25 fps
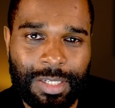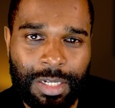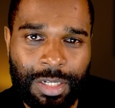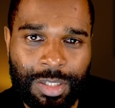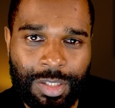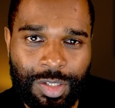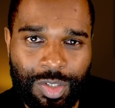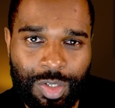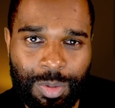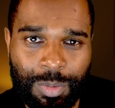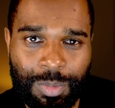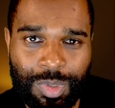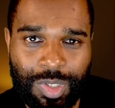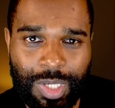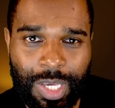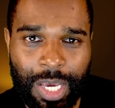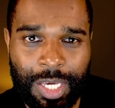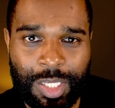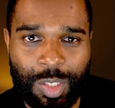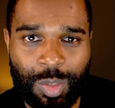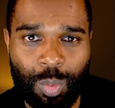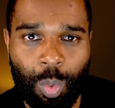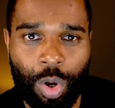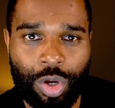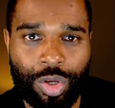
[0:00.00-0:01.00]
some say
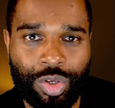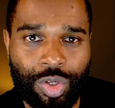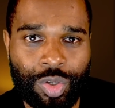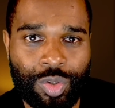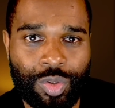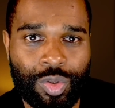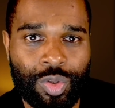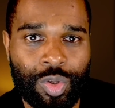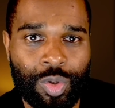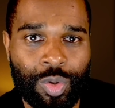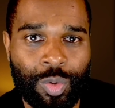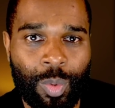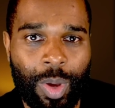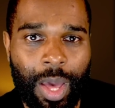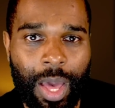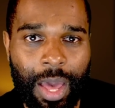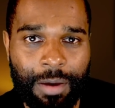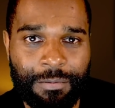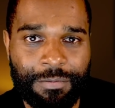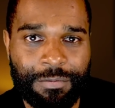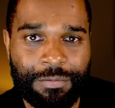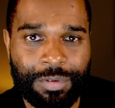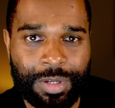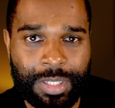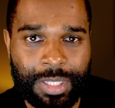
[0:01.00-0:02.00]
is what you do
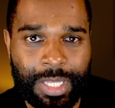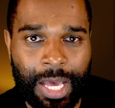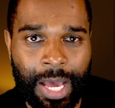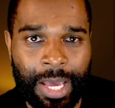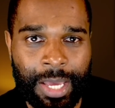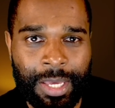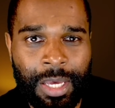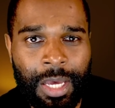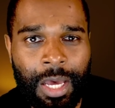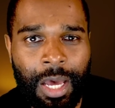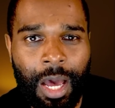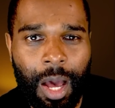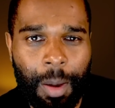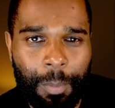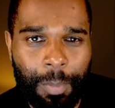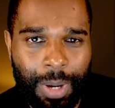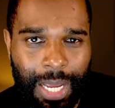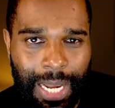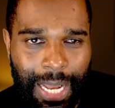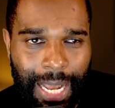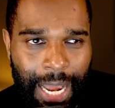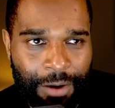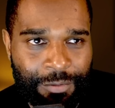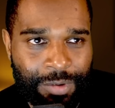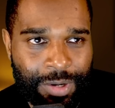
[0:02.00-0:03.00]
every day, and
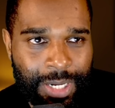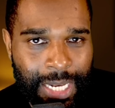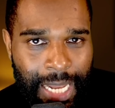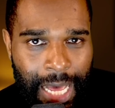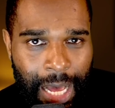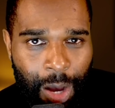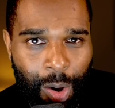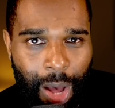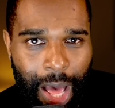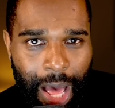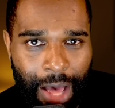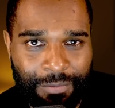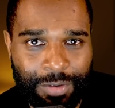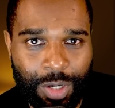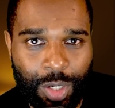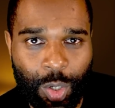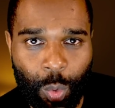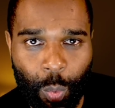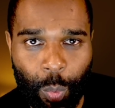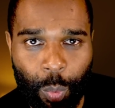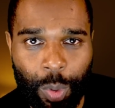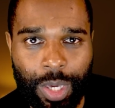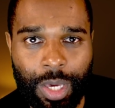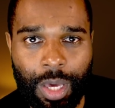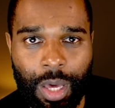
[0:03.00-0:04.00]
McLaren now have a
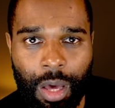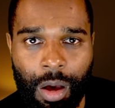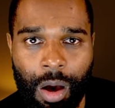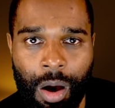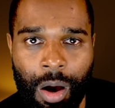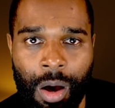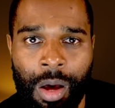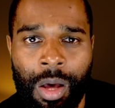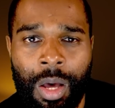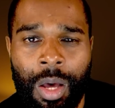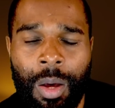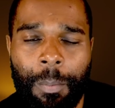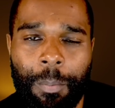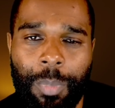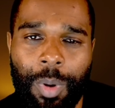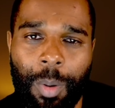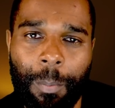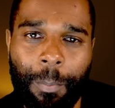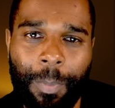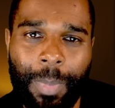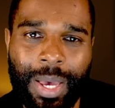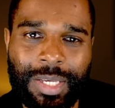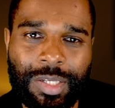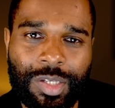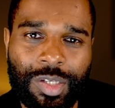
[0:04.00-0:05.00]
quick car, but
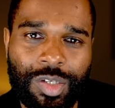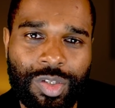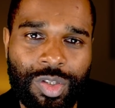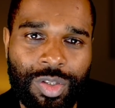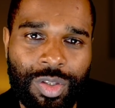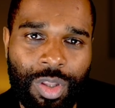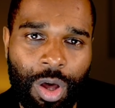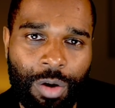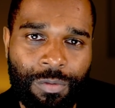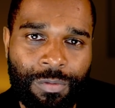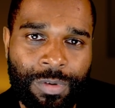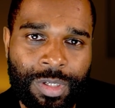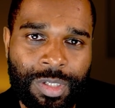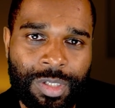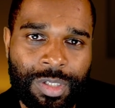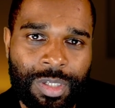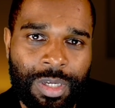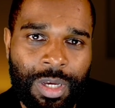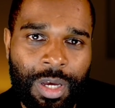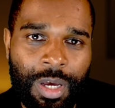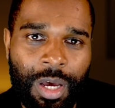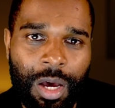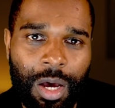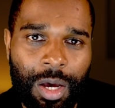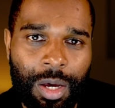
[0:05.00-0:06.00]
Messrs Norris
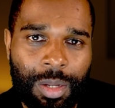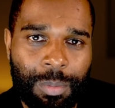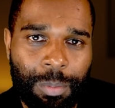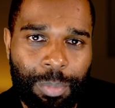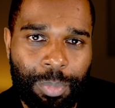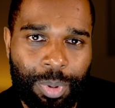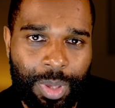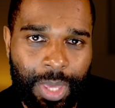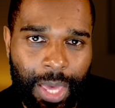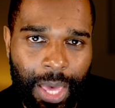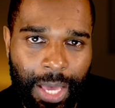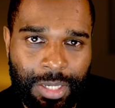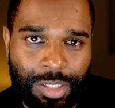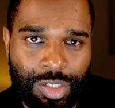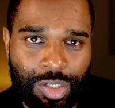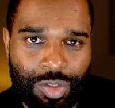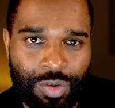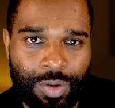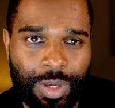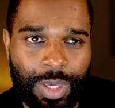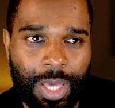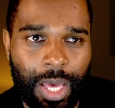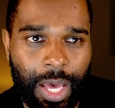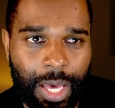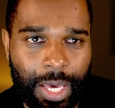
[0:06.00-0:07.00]
and
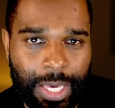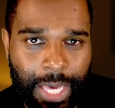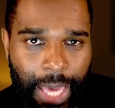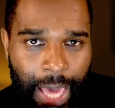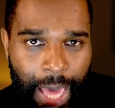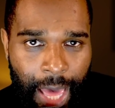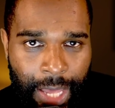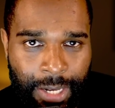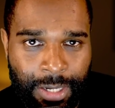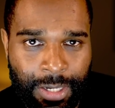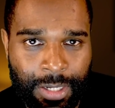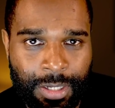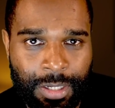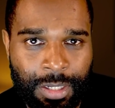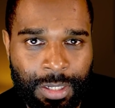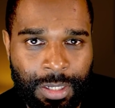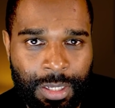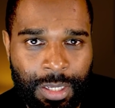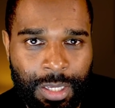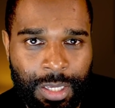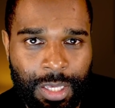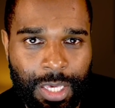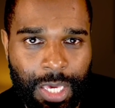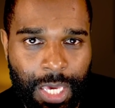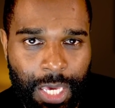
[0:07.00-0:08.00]
Piastri again
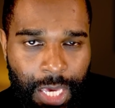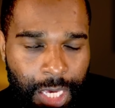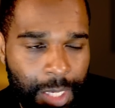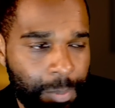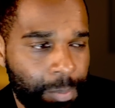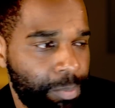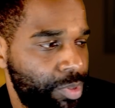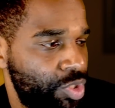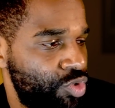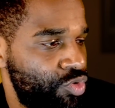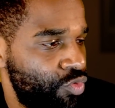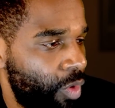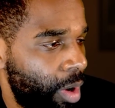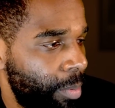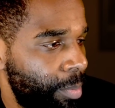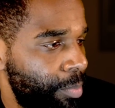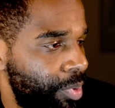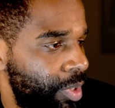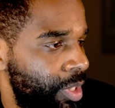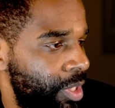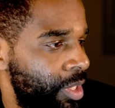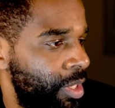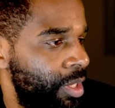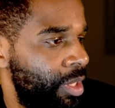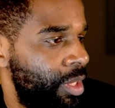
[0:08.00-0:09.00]
keep
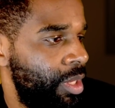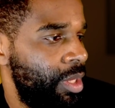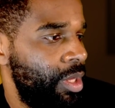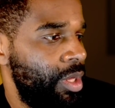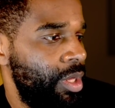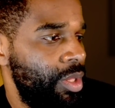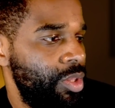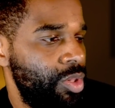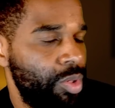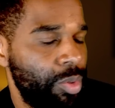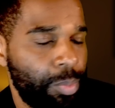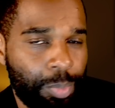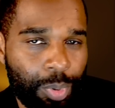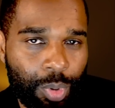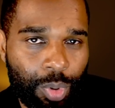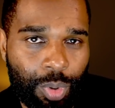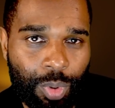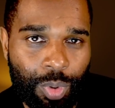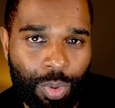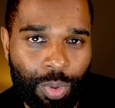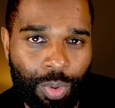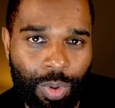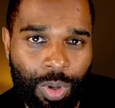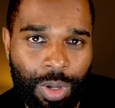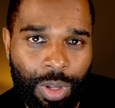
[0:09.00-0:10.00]
dropping the
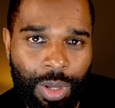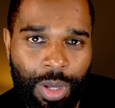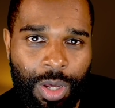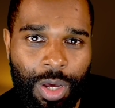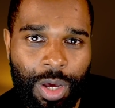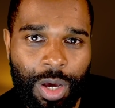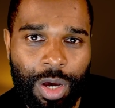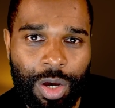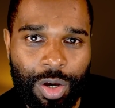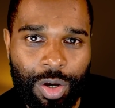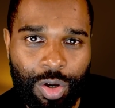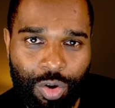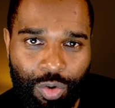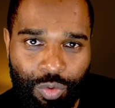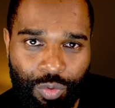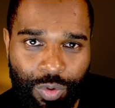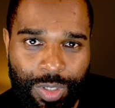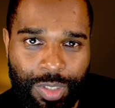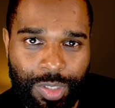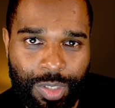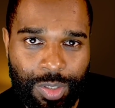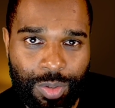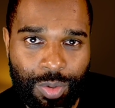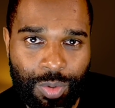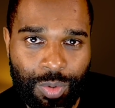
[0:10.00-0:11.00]
ball at
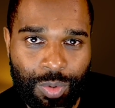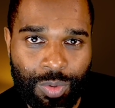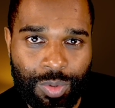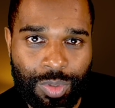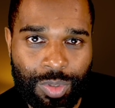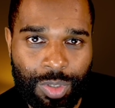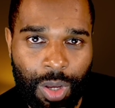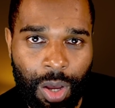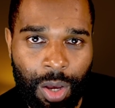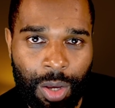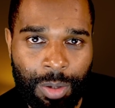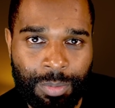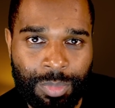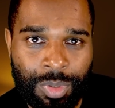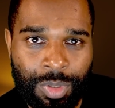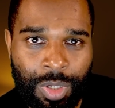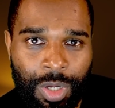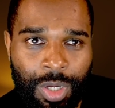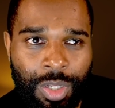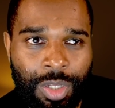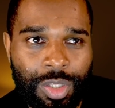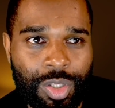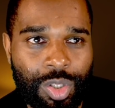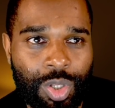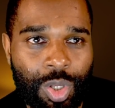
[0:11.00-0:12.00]
critical times,
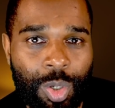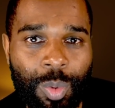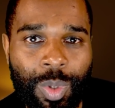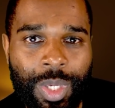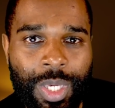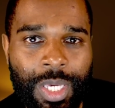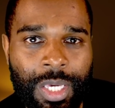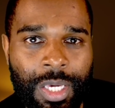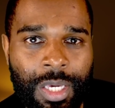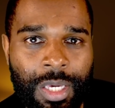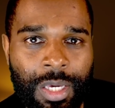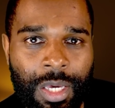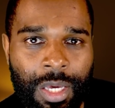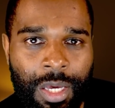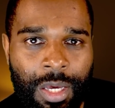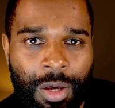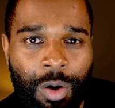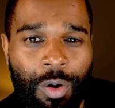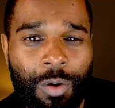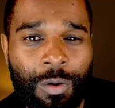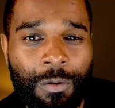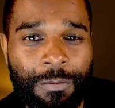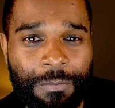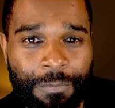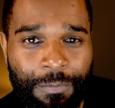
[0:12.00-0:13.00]
doing
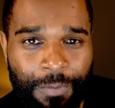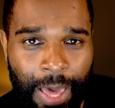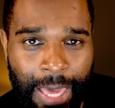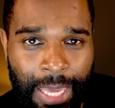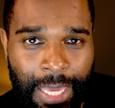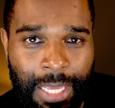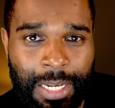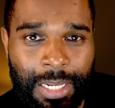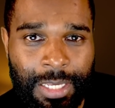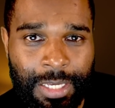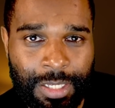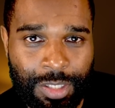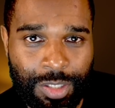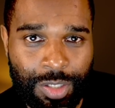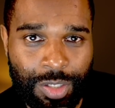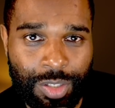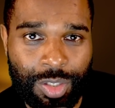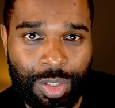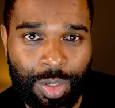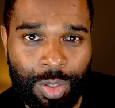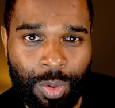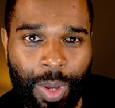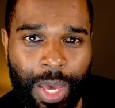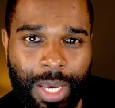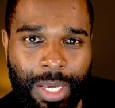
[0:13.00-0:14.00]
or failing to
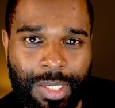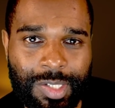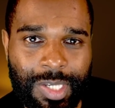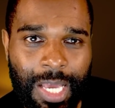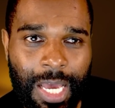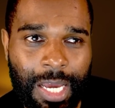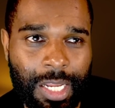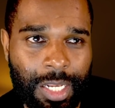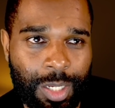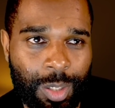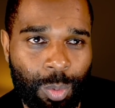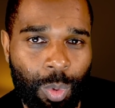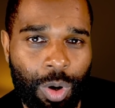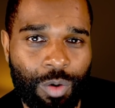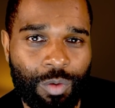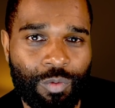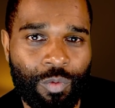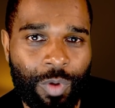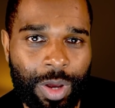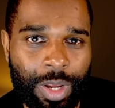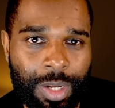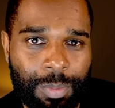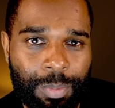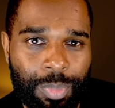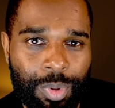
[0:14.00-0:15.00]
do exactly what
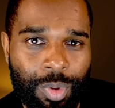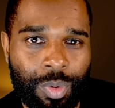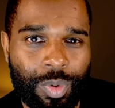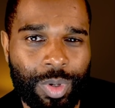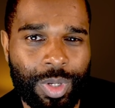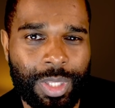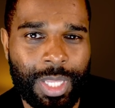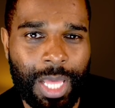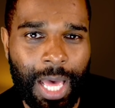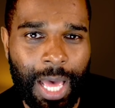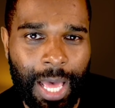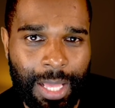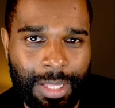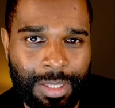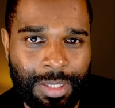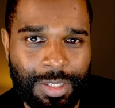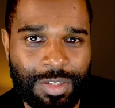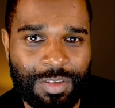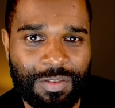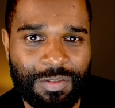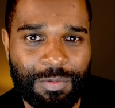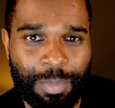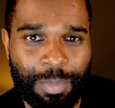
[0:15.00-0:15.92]
Red Bull in the hands of